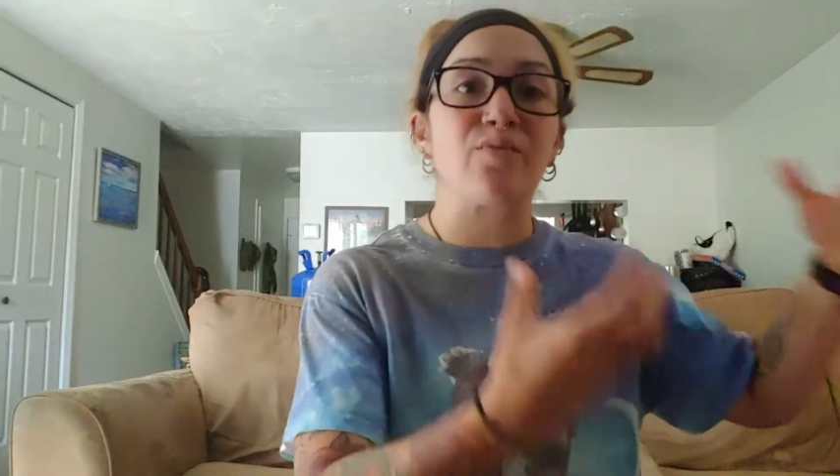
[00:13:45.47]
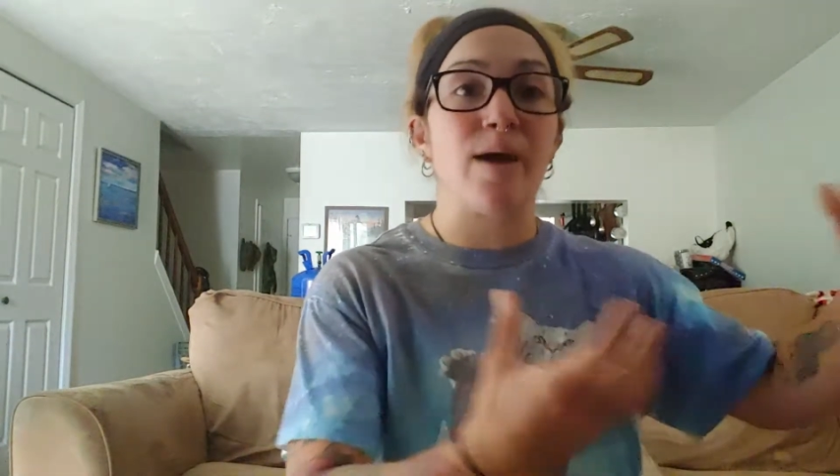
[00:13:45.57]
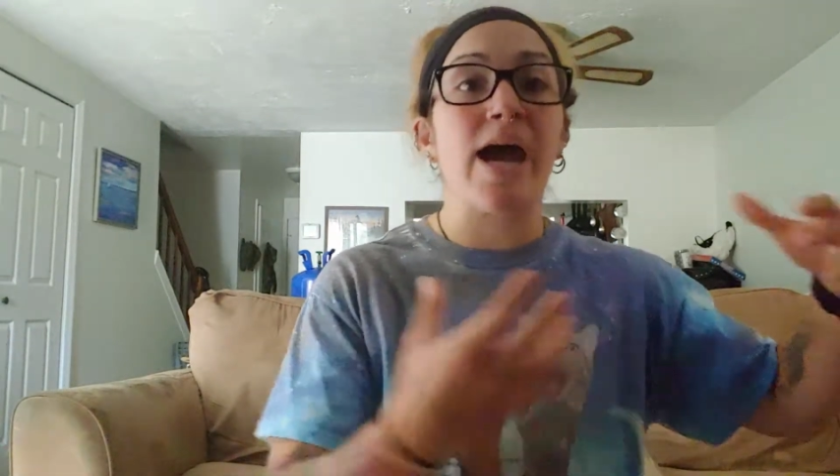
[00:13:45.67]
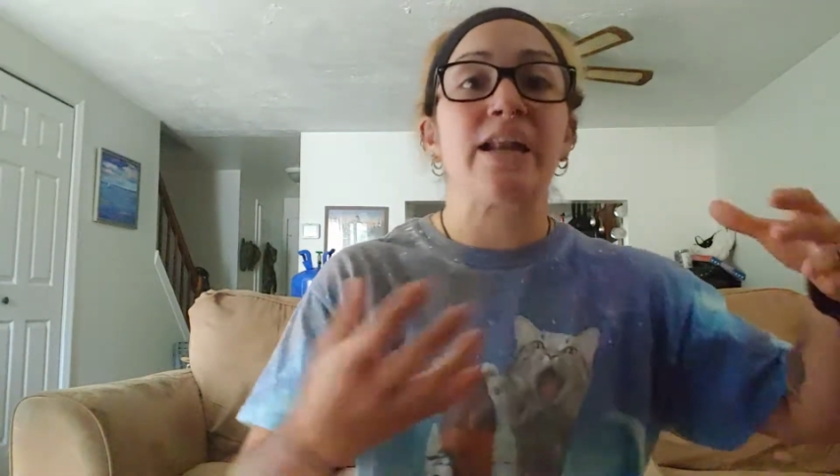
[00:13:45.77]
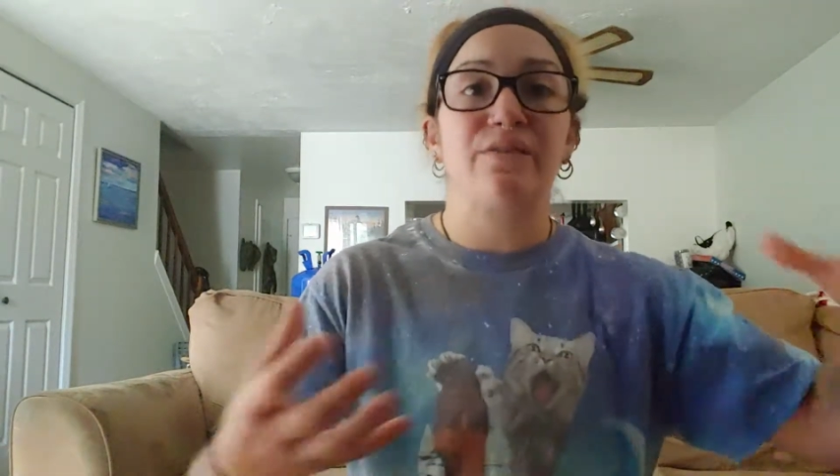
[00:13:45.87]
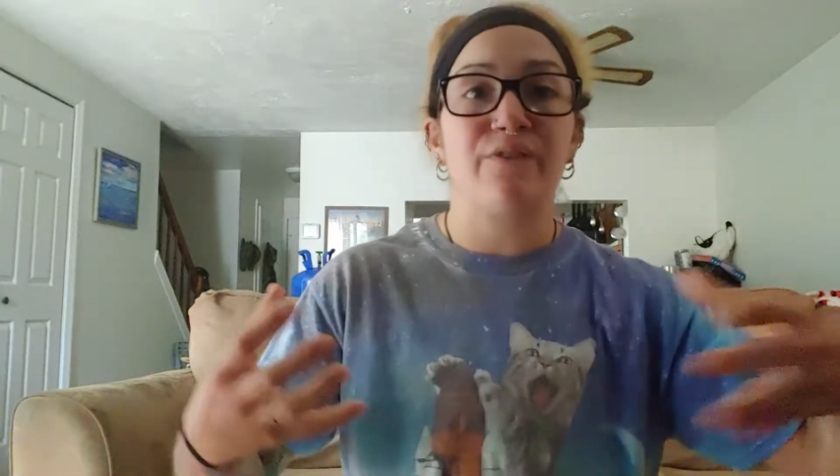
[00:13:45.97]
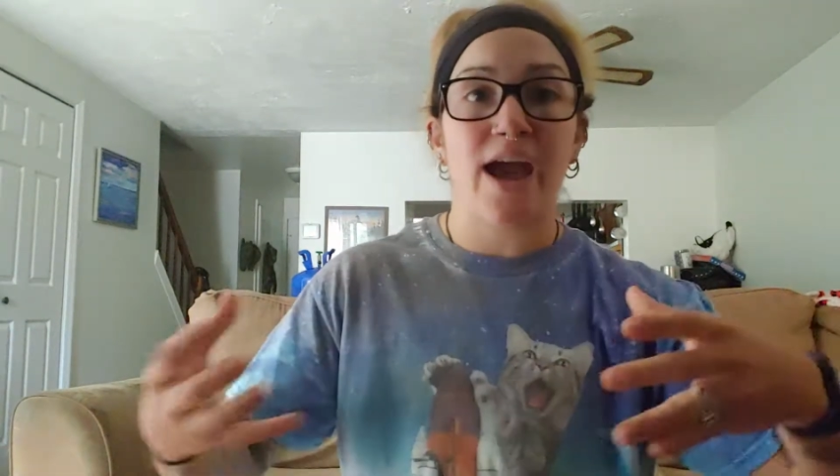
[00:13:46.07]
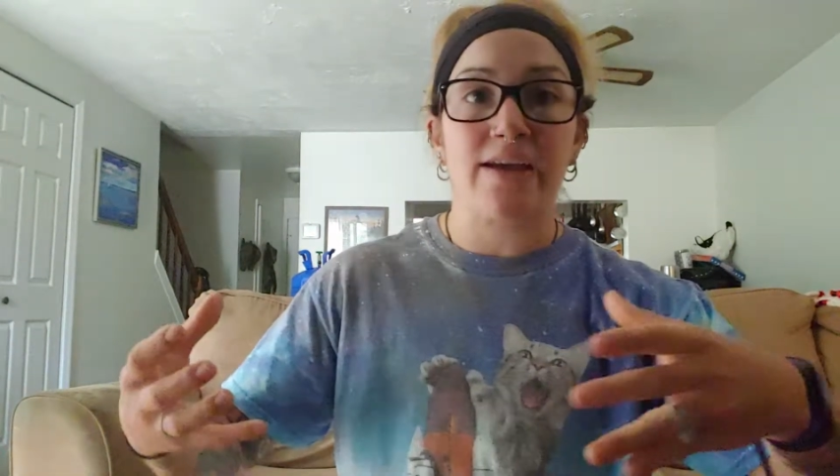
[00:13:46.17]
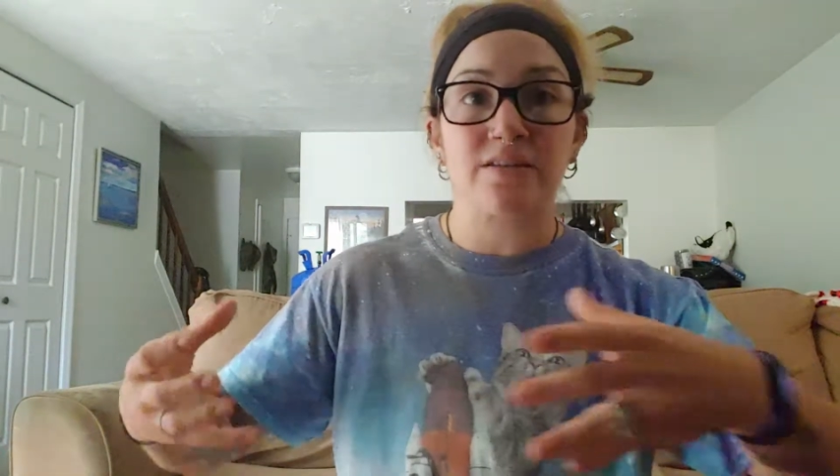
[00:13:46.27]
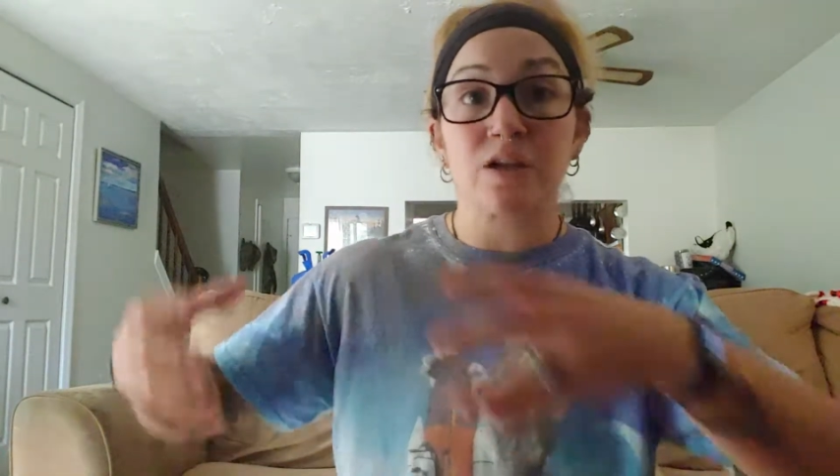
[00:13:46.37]

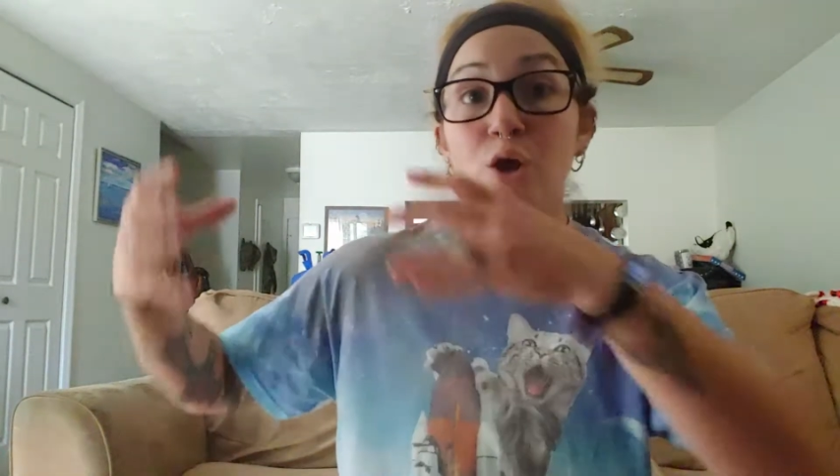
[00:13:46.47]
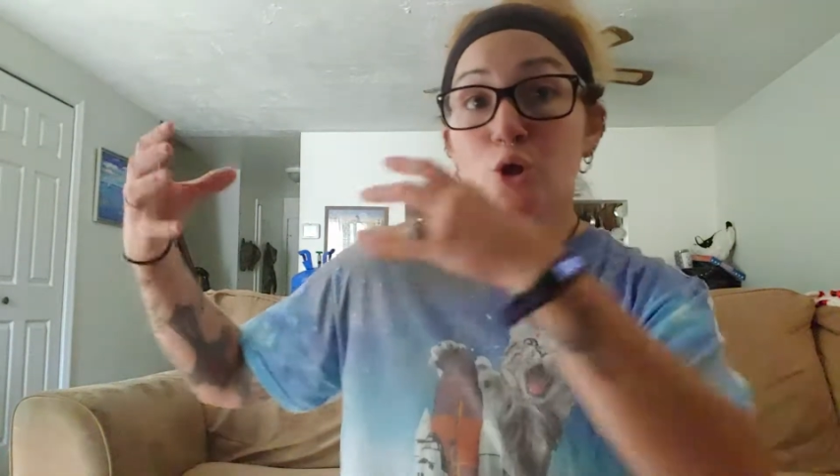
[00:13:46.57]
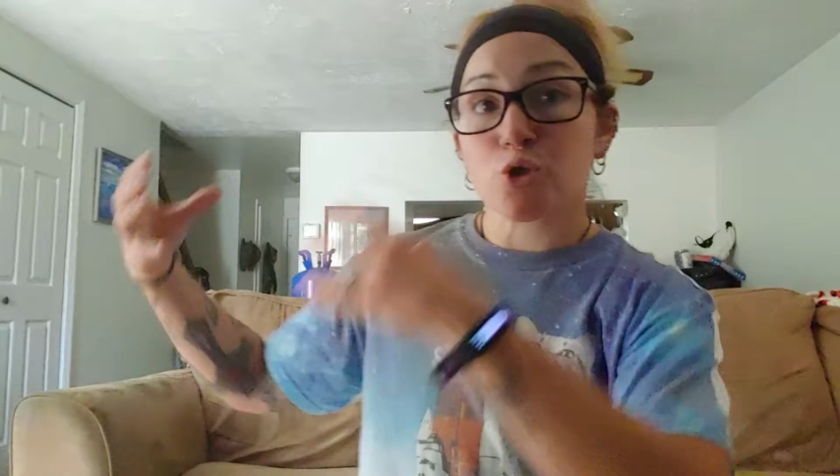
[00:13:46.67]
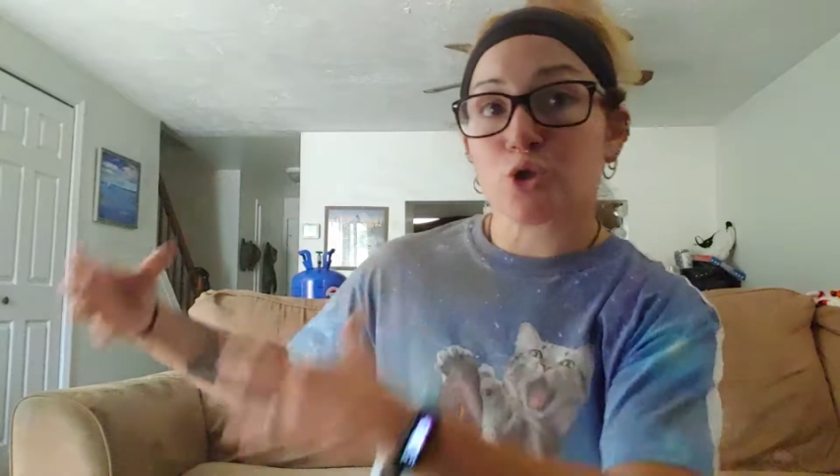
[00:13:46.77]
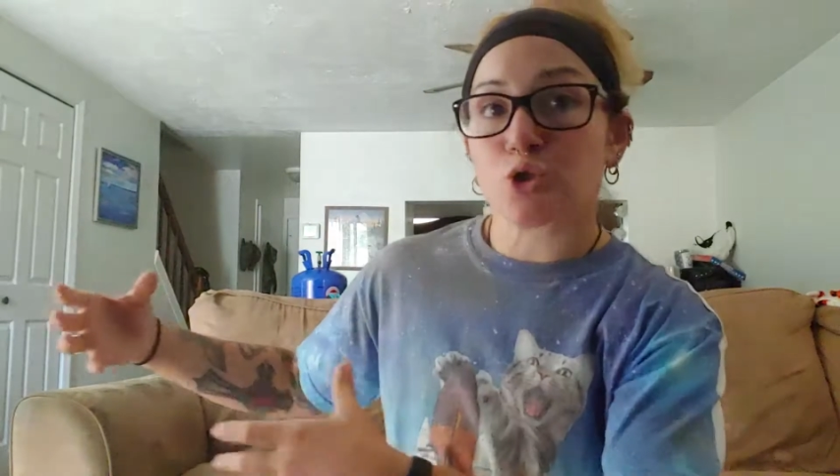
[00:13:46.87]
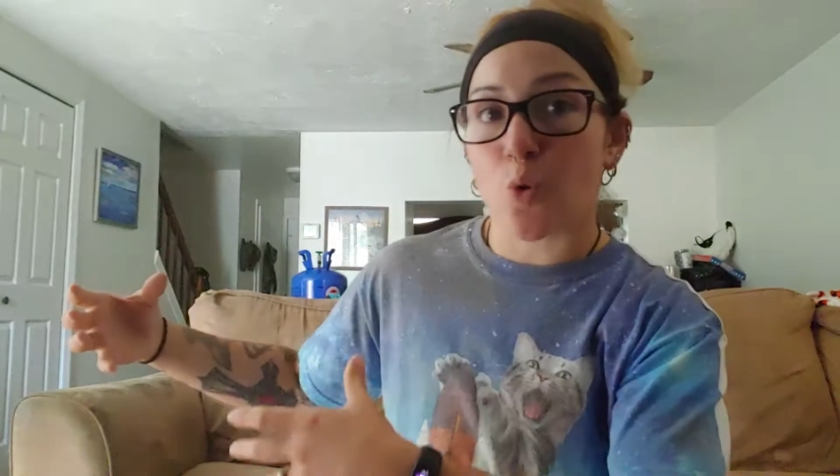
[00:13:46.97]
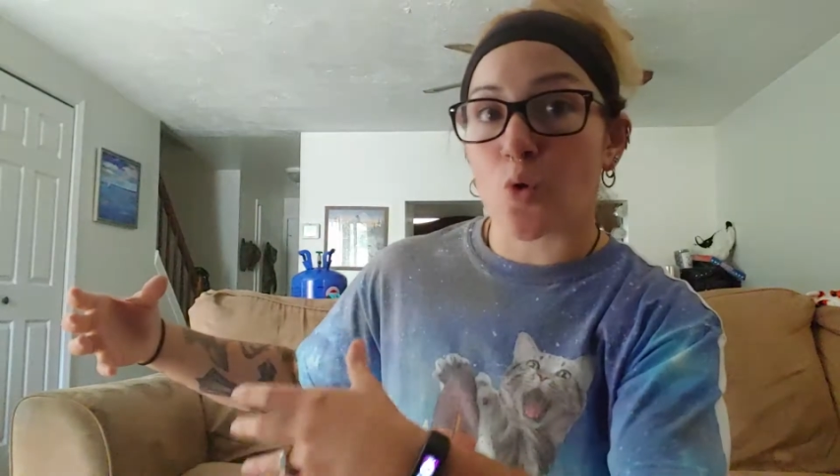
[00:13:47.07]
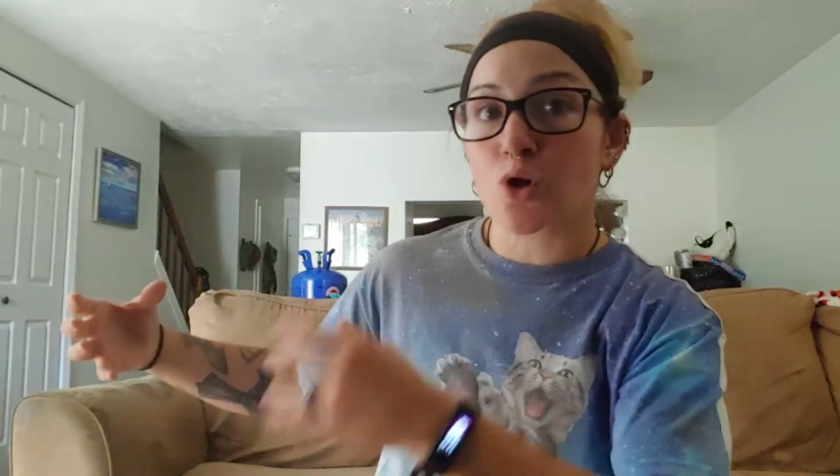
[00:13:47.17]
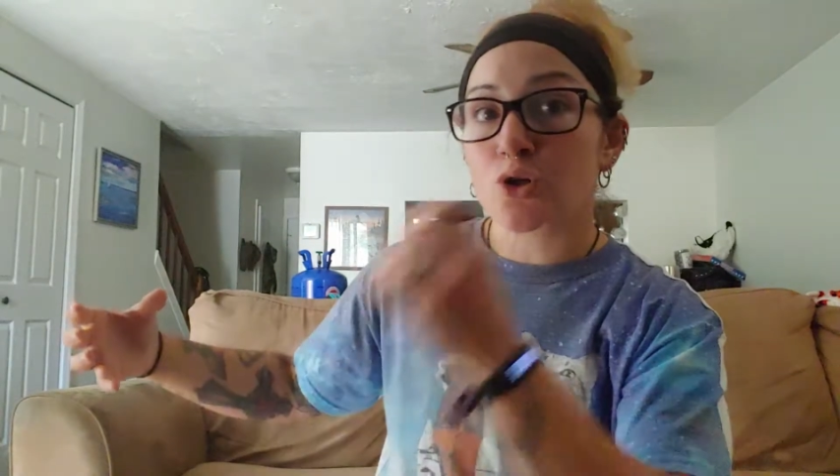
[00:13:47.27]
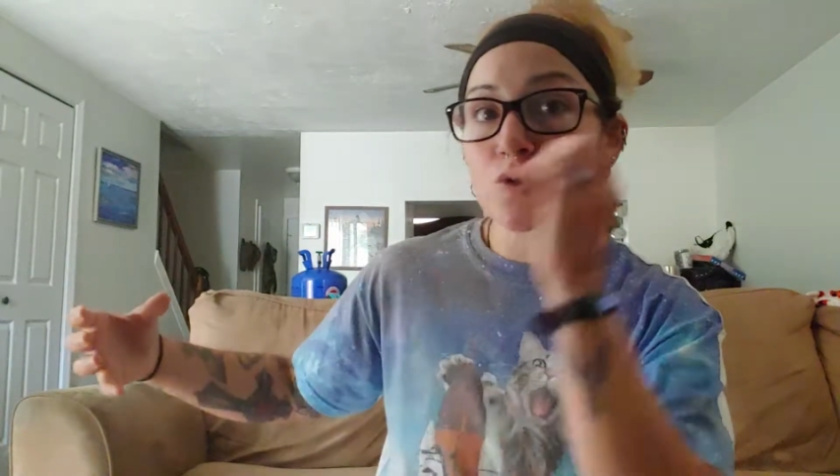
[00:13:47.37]
Medifast
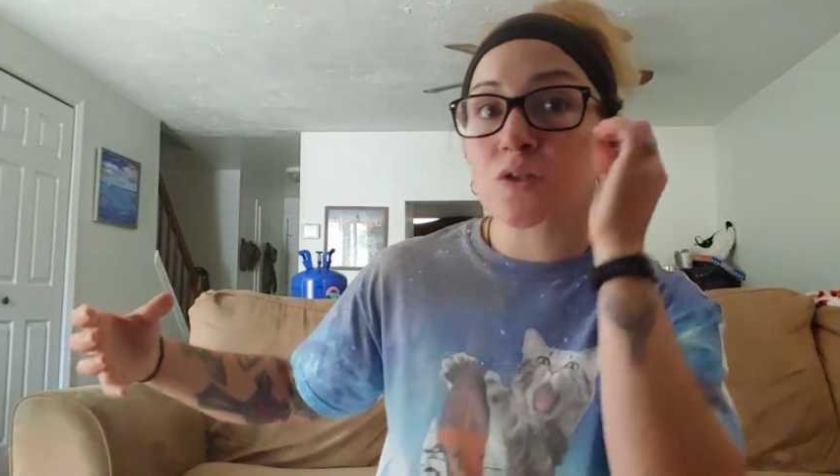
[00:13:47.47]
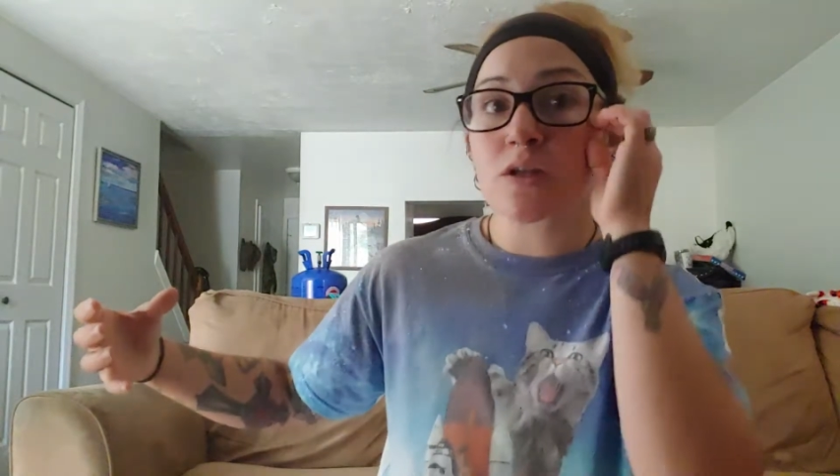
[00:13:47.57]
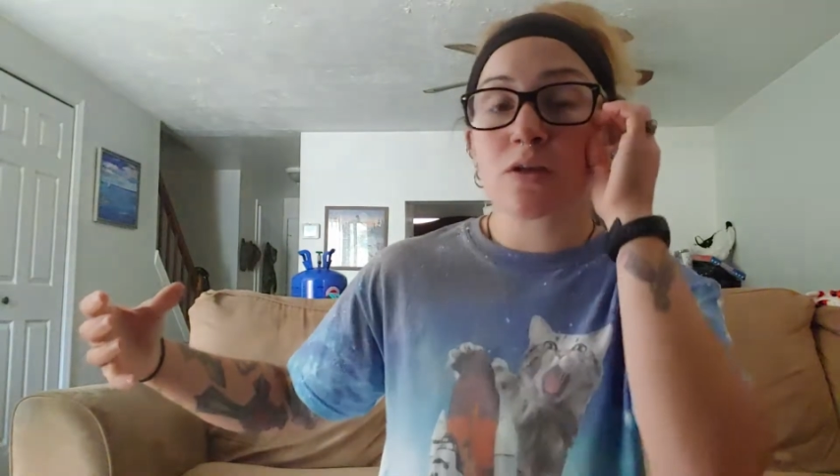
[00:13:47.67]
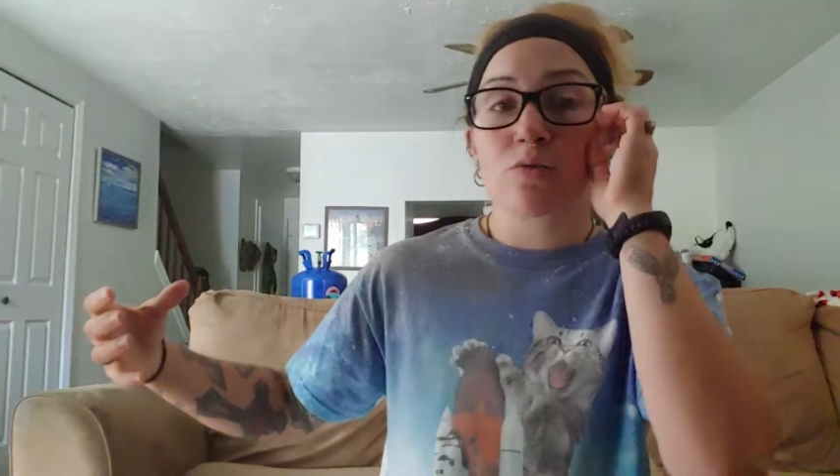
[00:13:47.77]
stores,